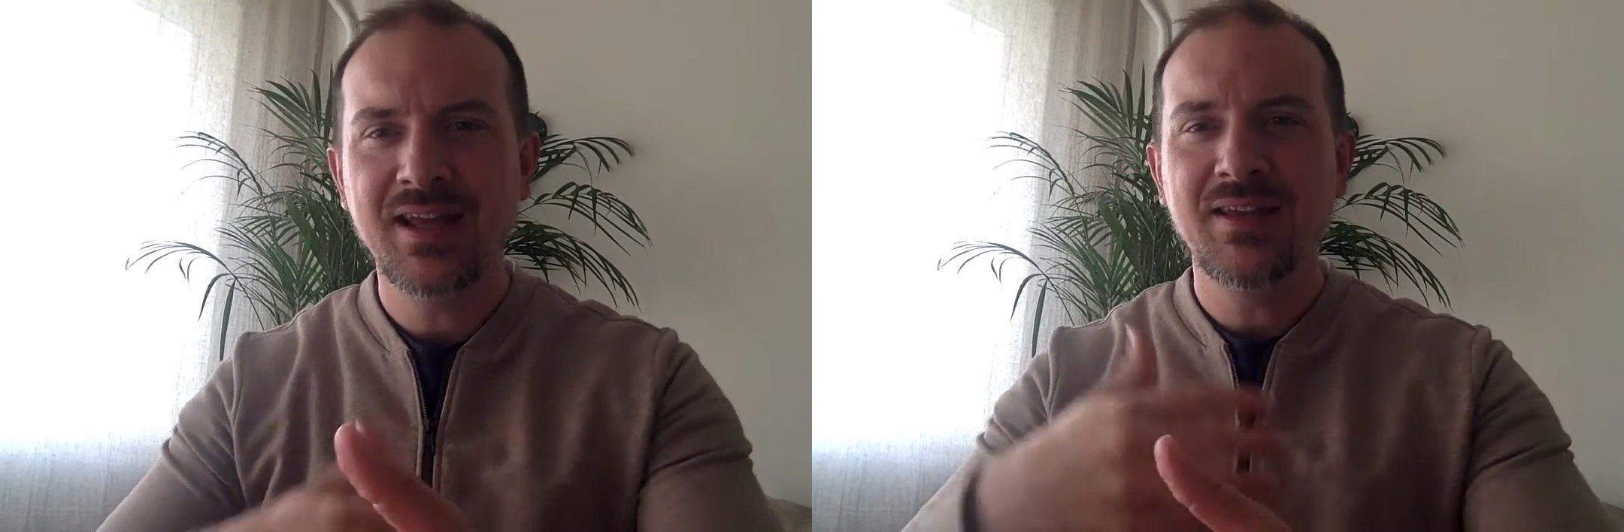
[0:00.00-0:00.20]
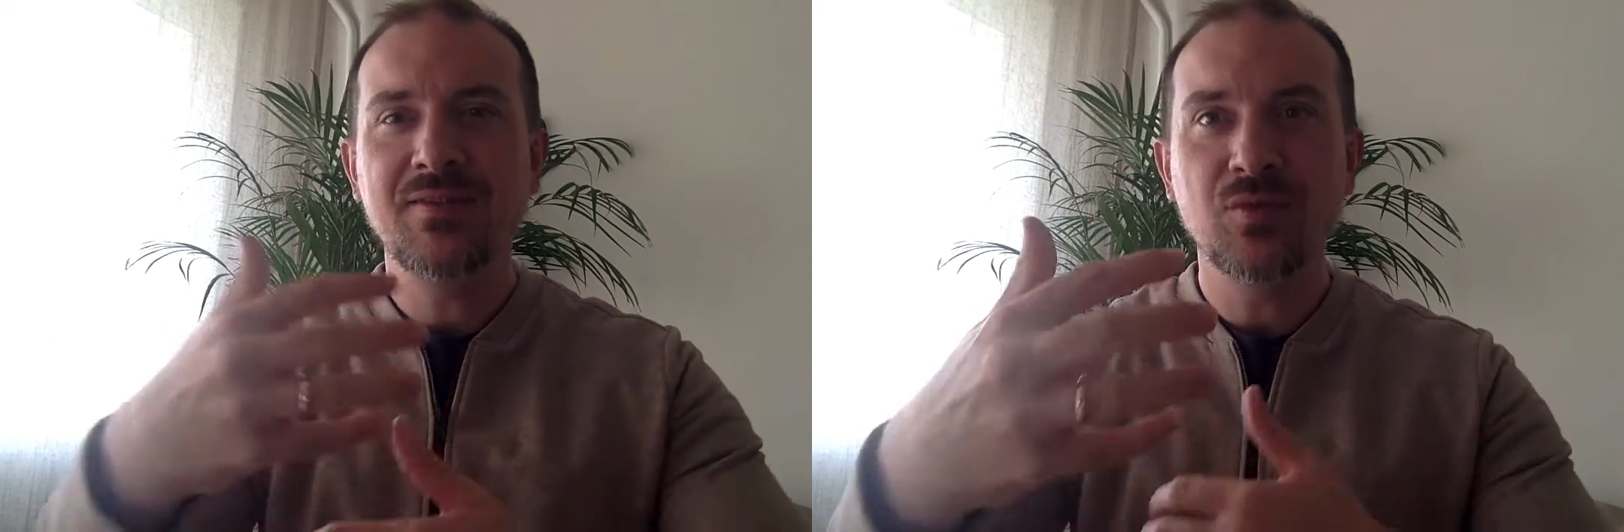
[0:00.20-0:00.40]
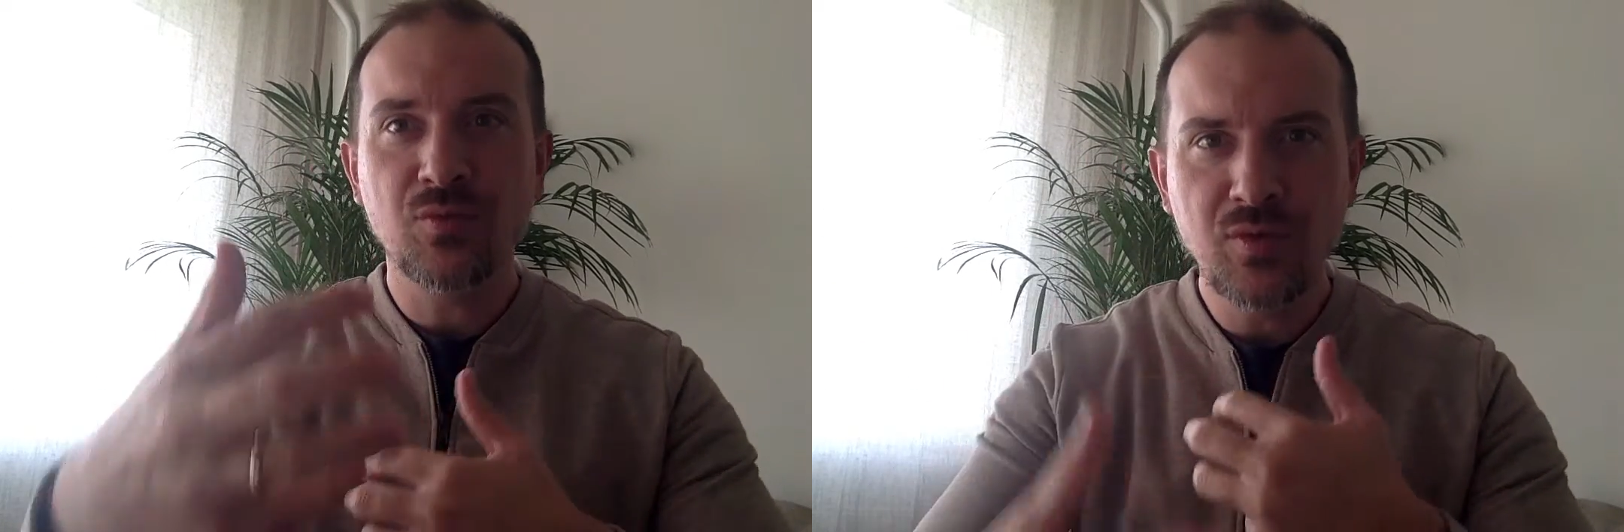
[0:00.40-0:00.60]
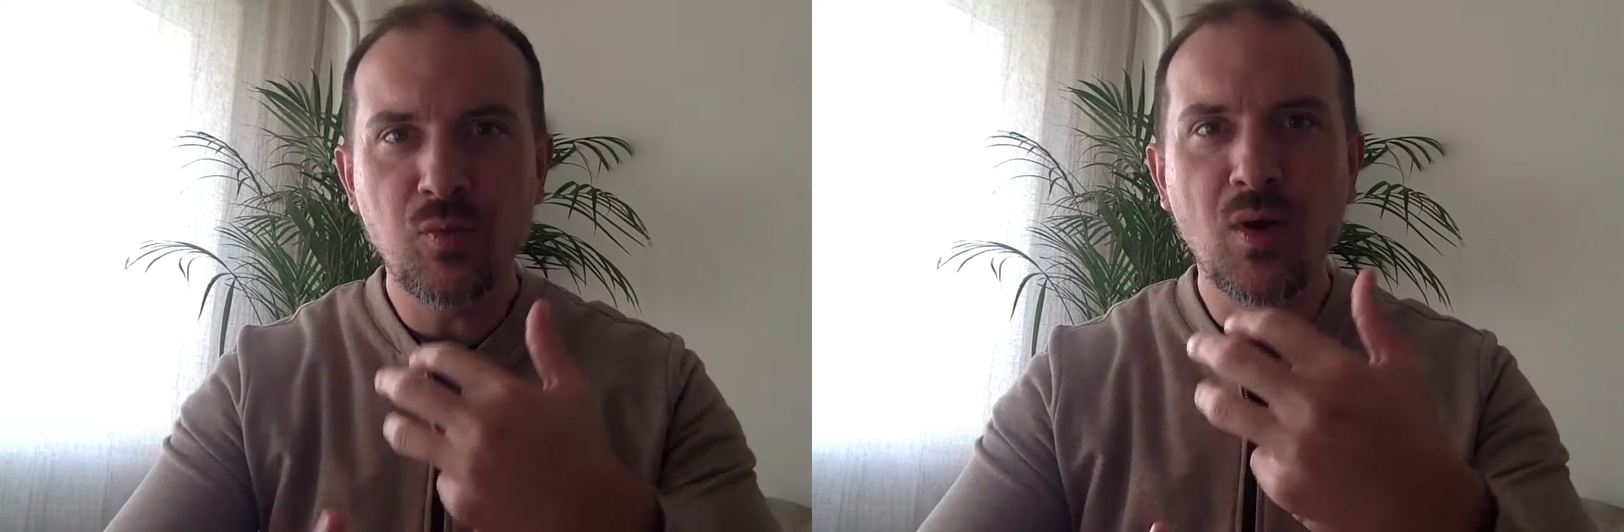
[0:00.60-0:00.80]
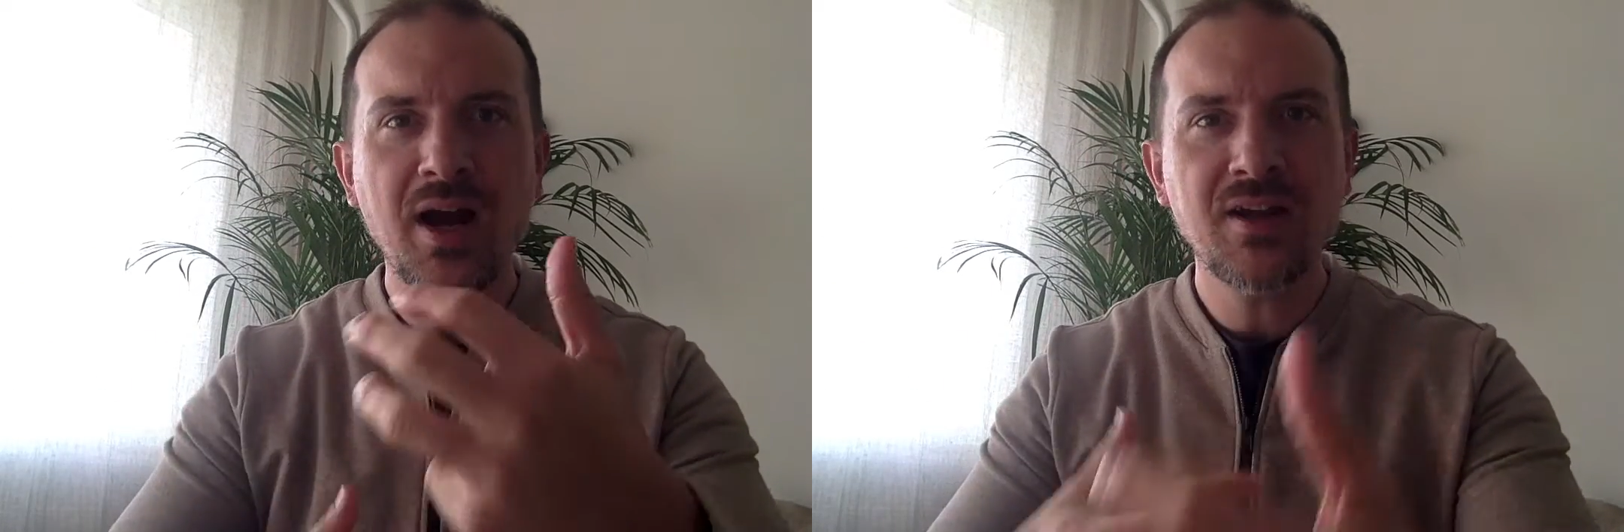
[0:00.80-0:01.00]
and the
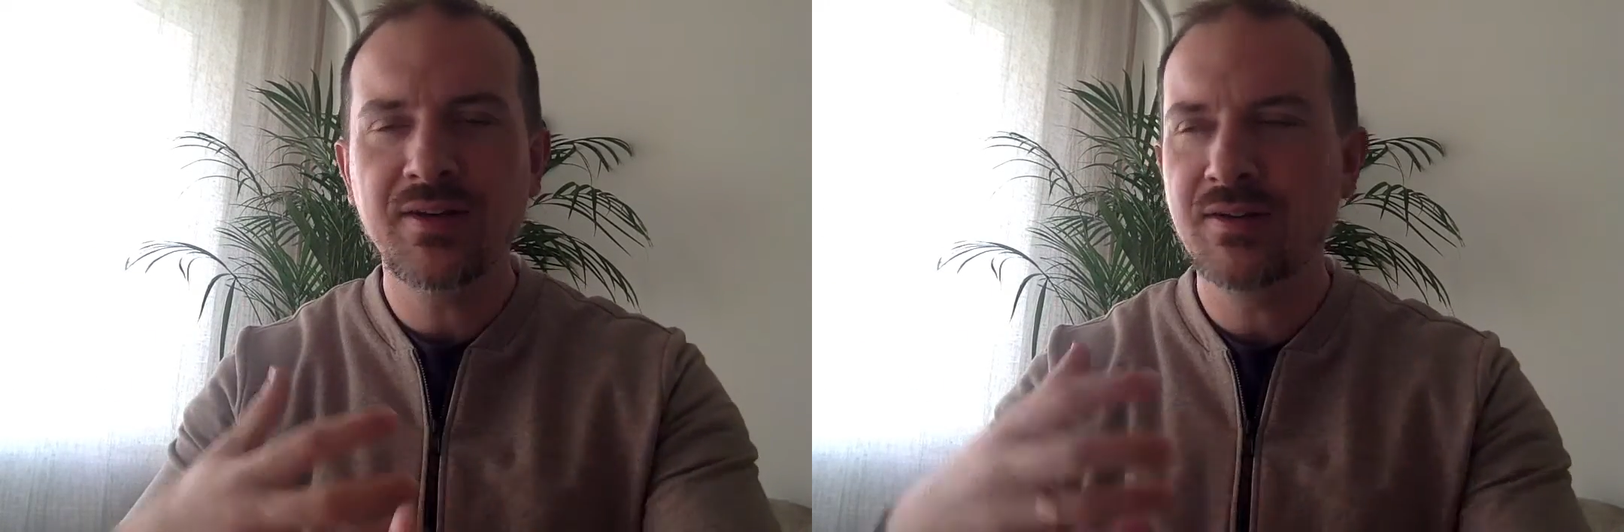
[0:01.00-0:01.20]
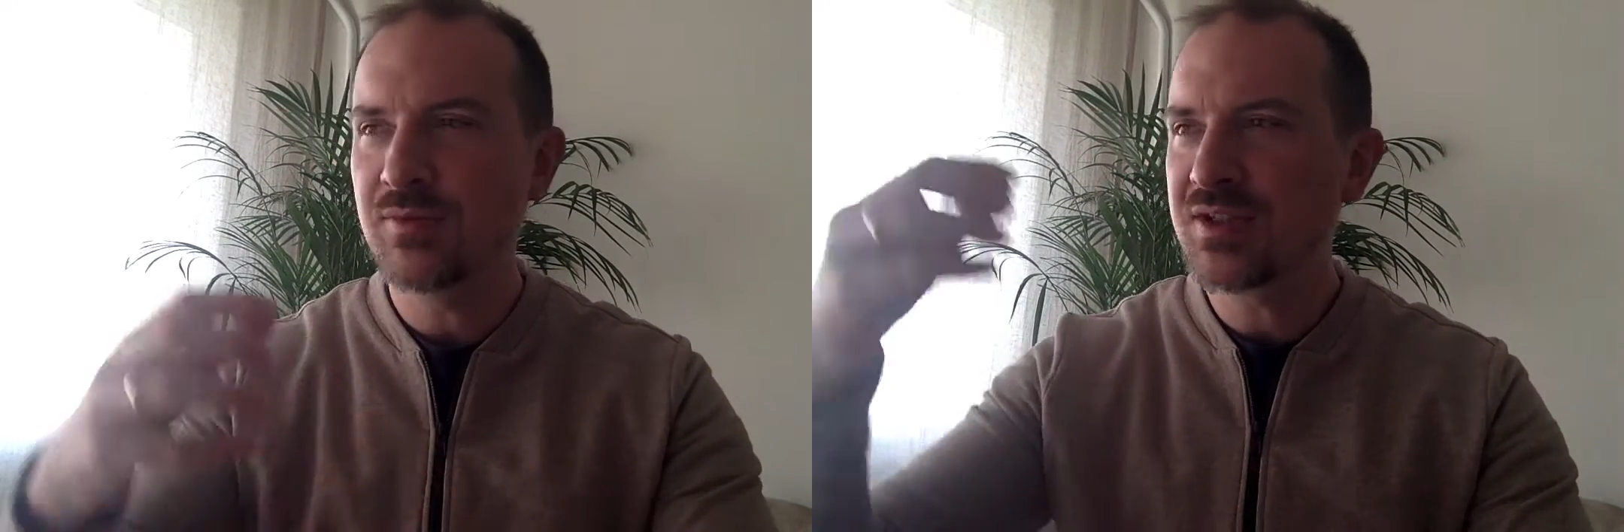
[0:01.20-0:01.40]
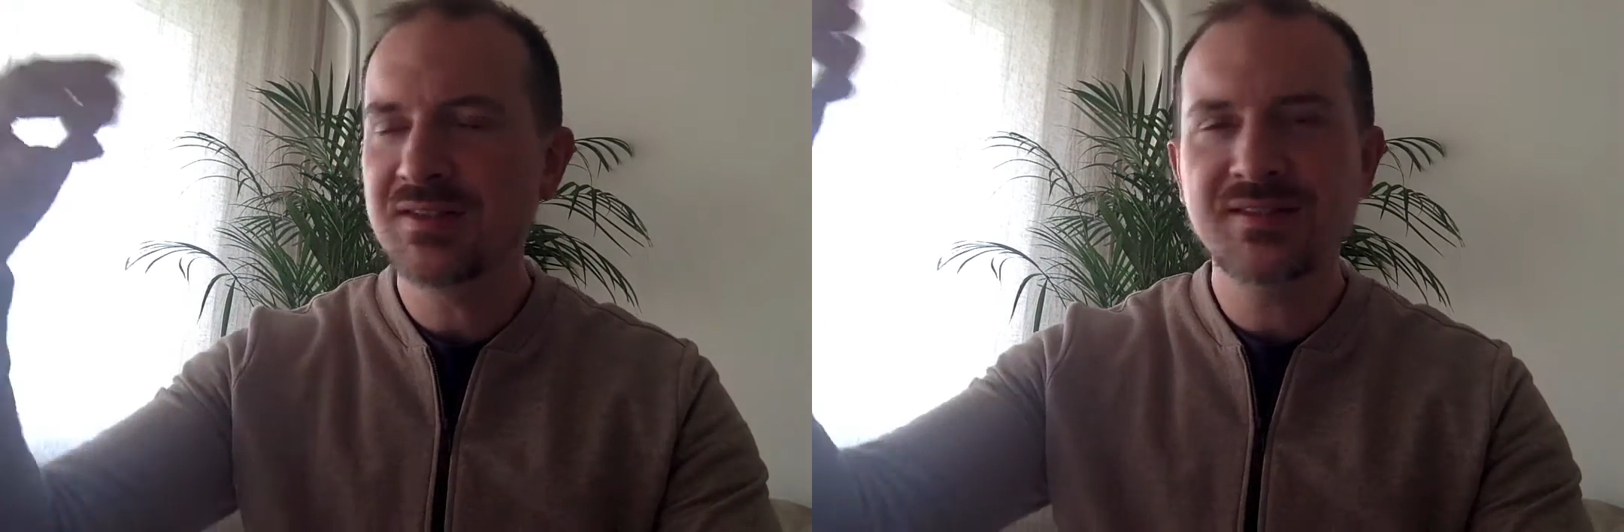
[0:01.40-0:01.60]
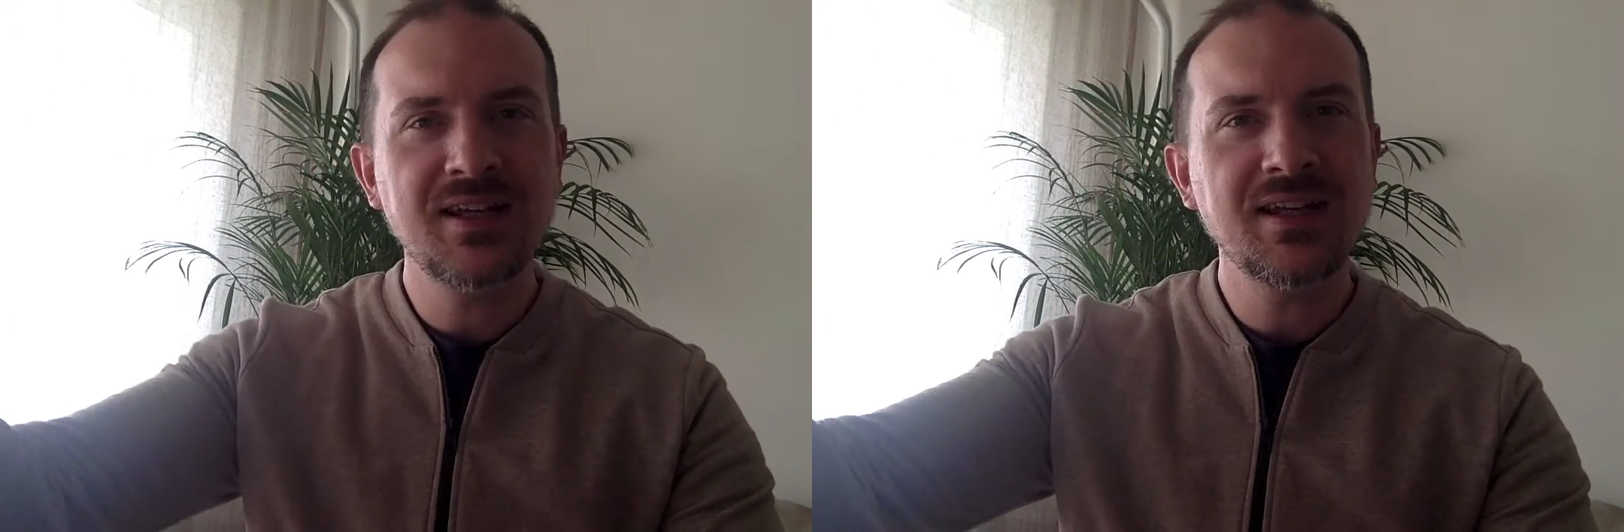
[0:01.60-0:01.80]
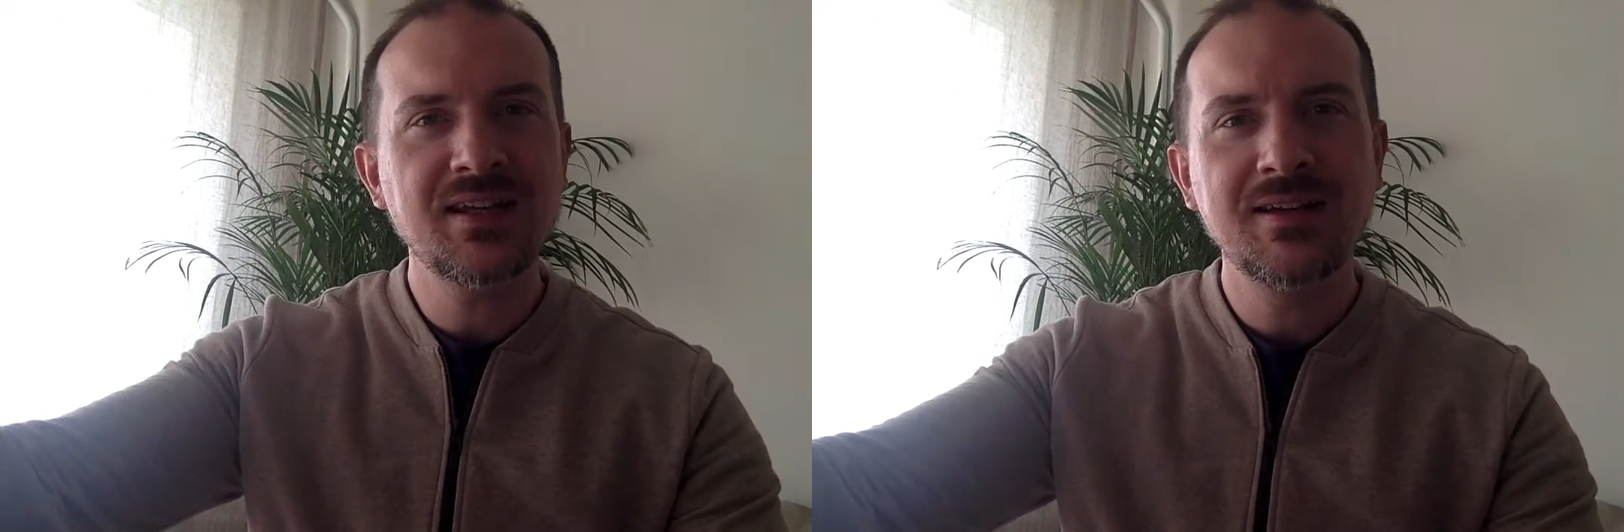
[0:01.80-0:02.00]
rewiring, which can
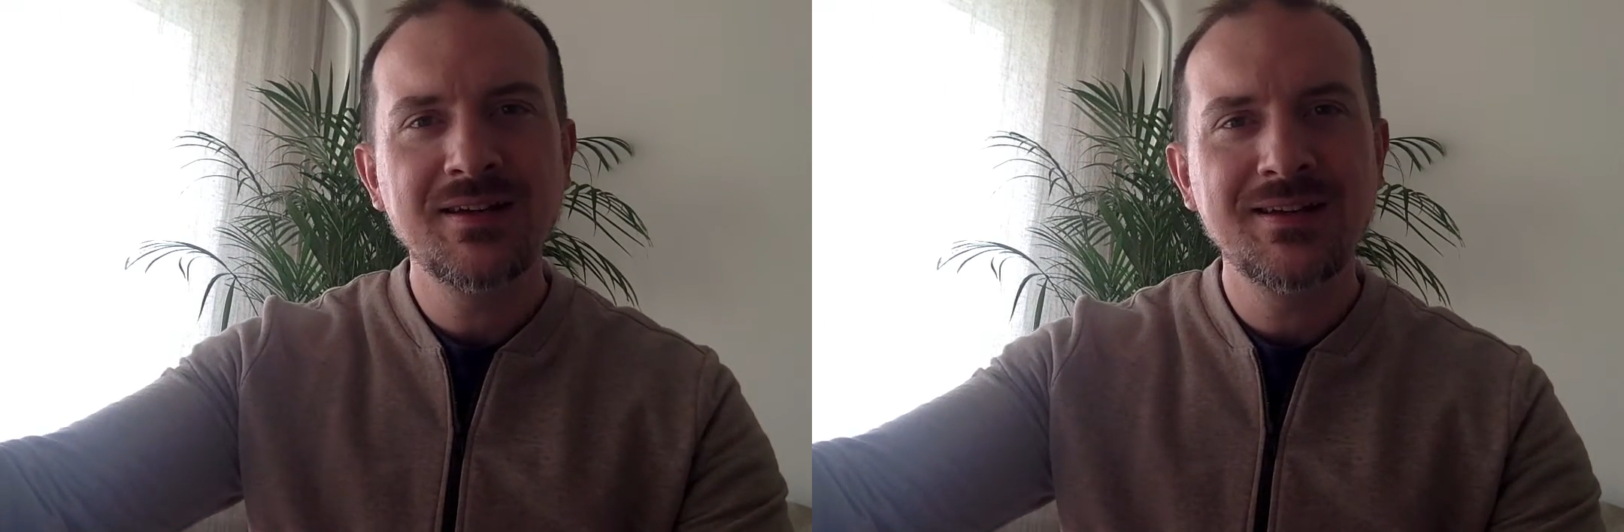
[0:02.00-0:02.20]
take,